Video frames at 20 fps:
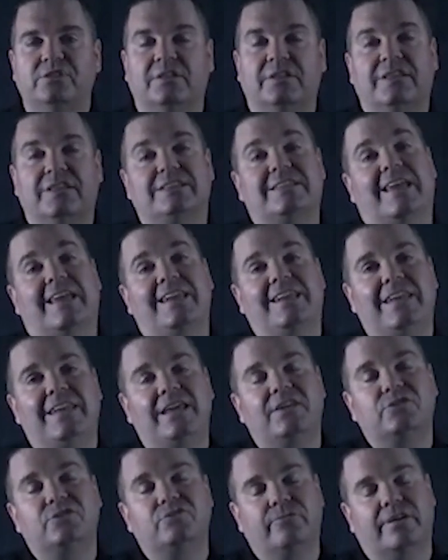that there's a
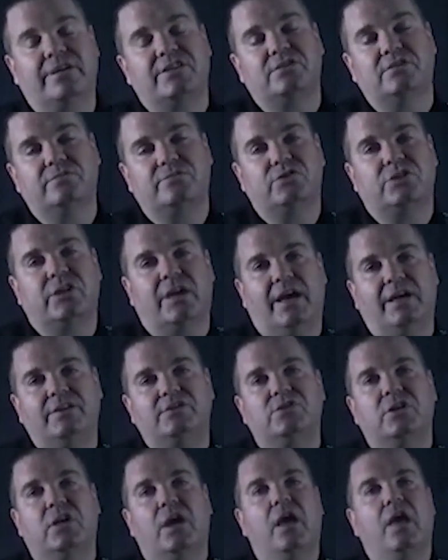net direction of
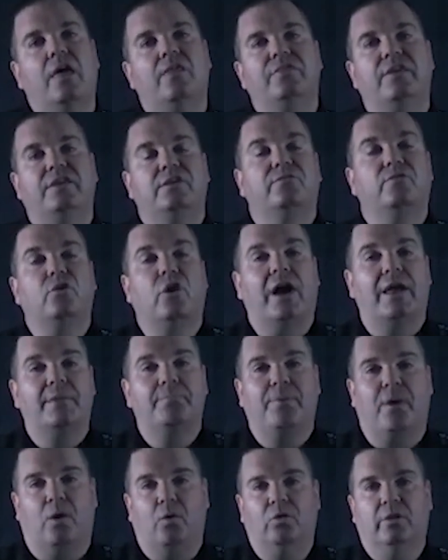charge, then you've got
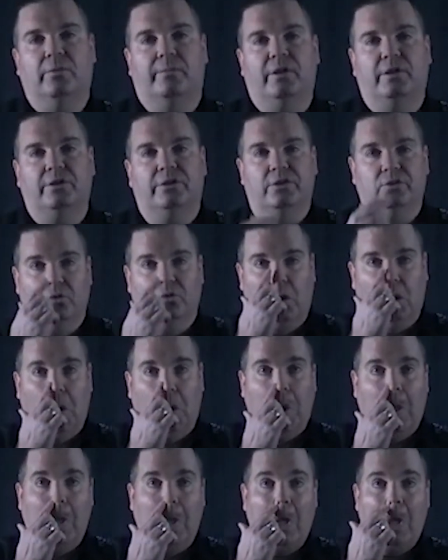a polar molecule.
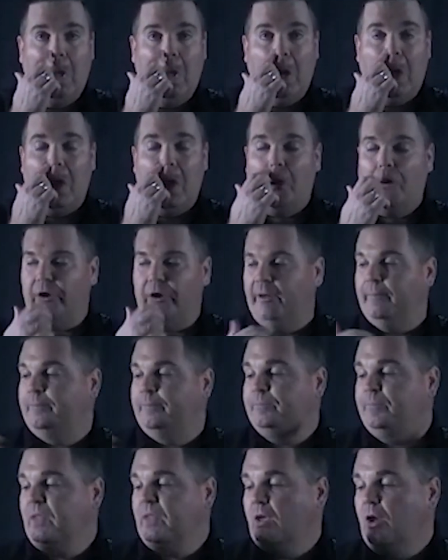All right,
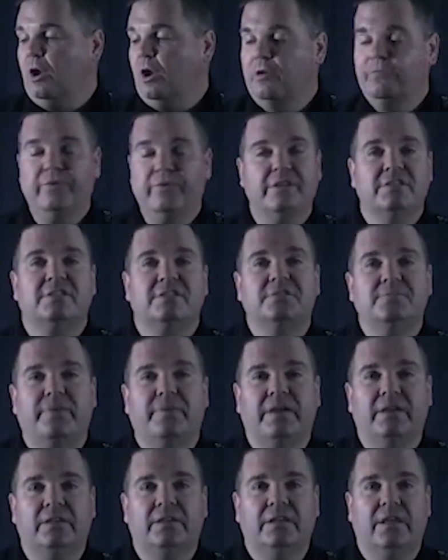hopefully this has
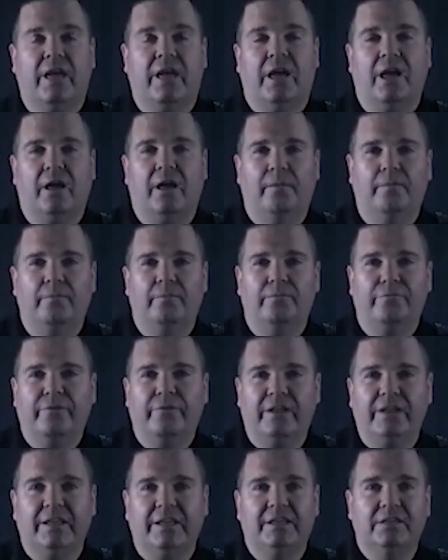been
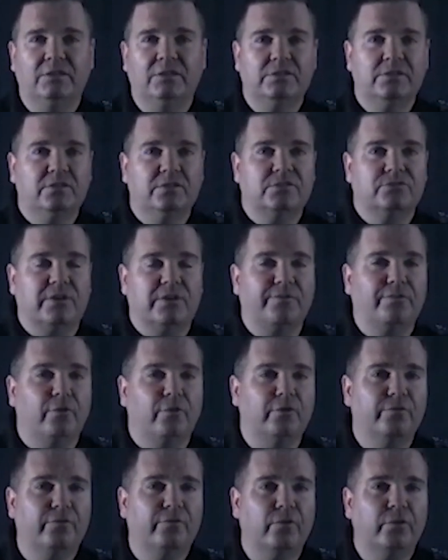fairly
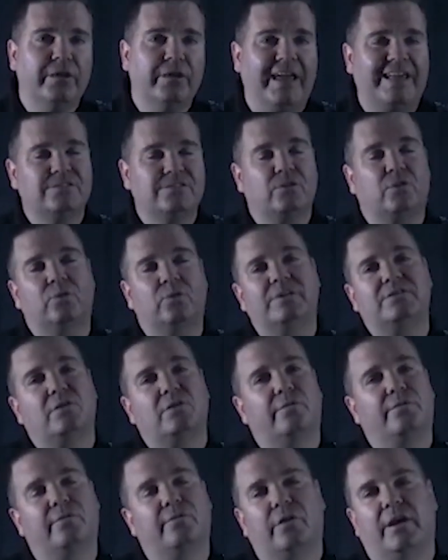straightforward for you. As always
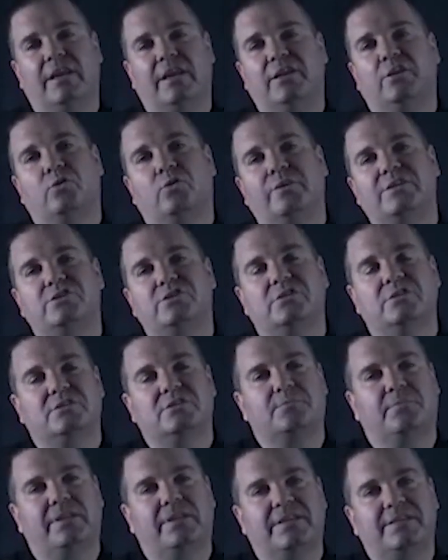though, if you've got any
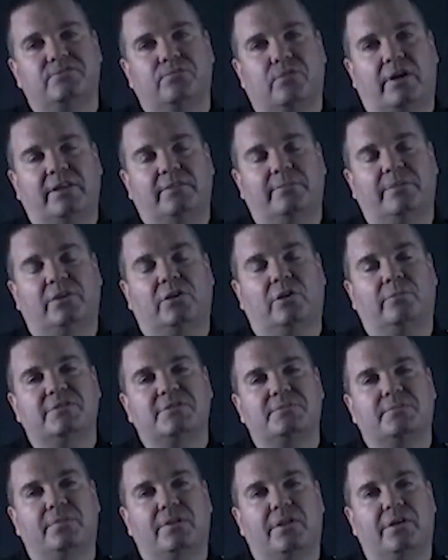questions, please write them in the
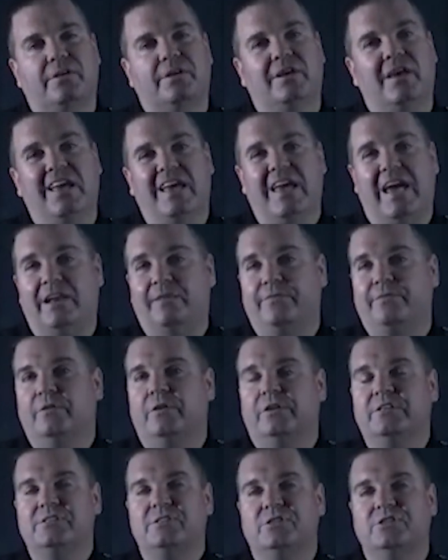comments below. And if you've
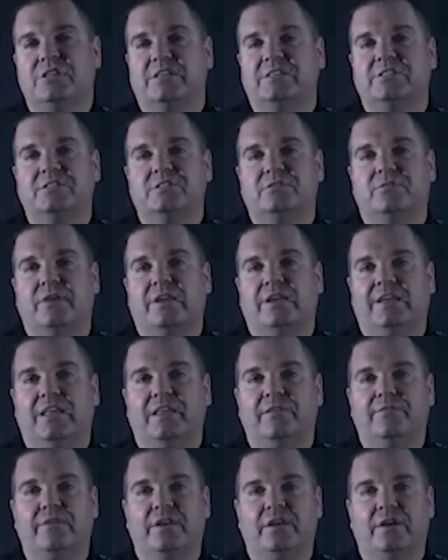got any suggestions for any
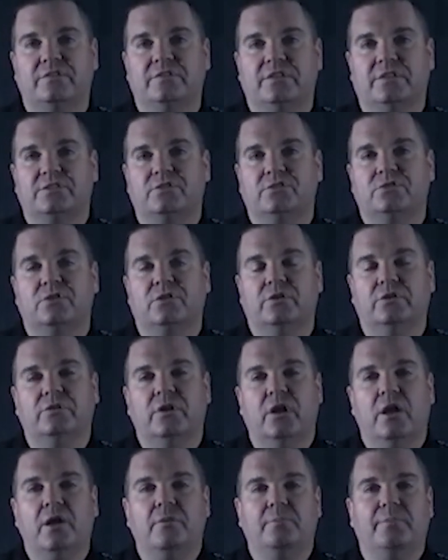other videos I should
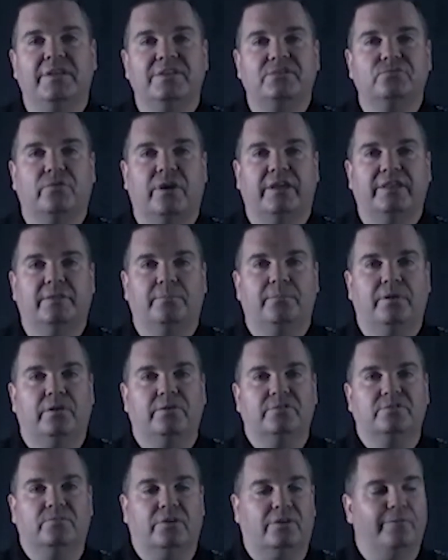do, please write them
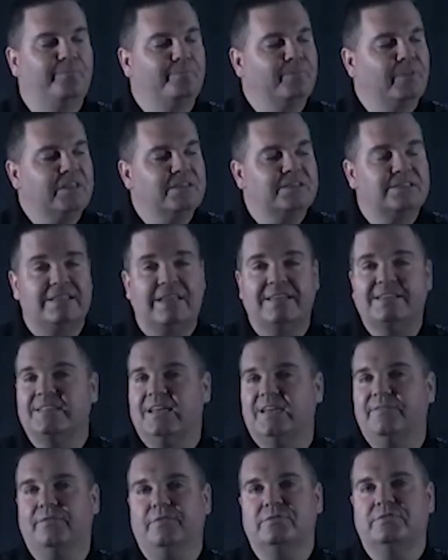below as well. Stay
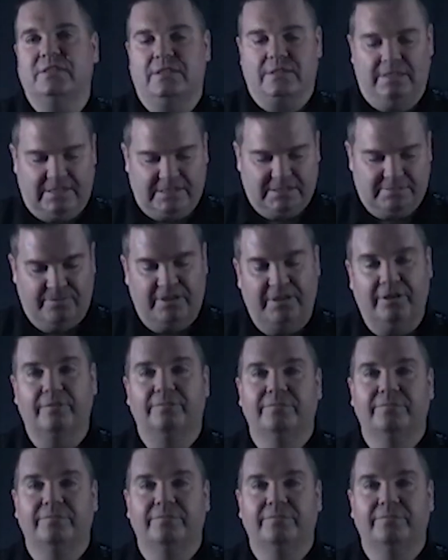safe, I'll see you in the next video.